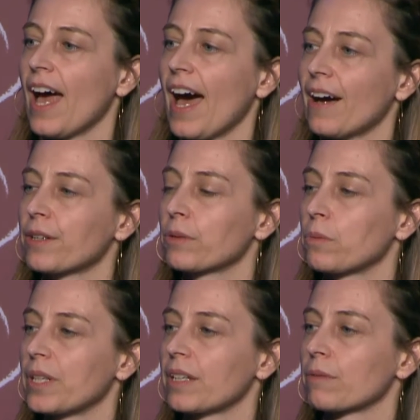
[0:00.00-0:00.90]
how do
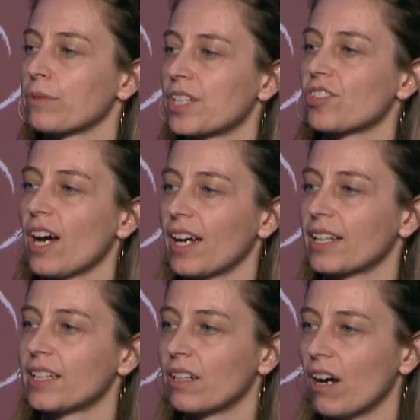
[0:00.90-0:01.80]
we reach
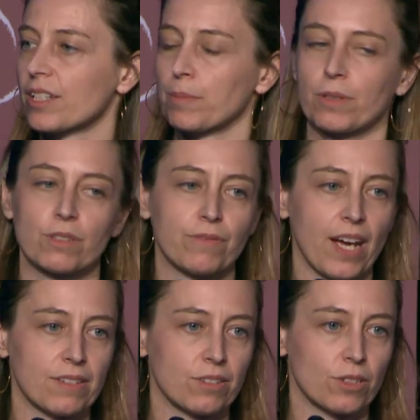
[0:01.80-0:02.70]
high-need hospitals
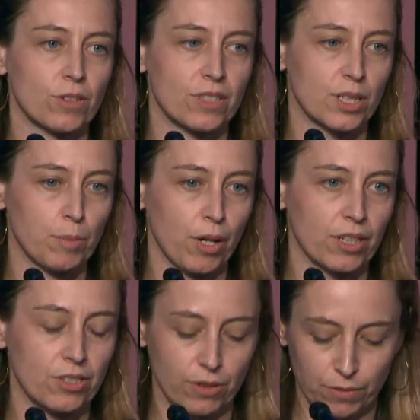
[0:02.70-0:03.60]
faster using a
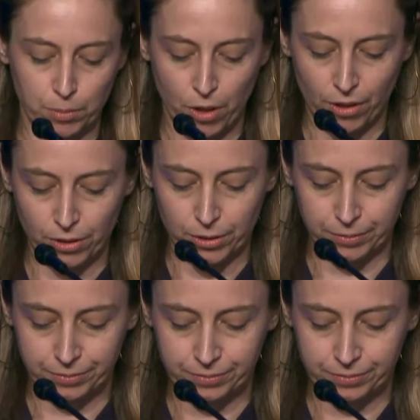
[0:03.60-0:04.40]
market-driven model?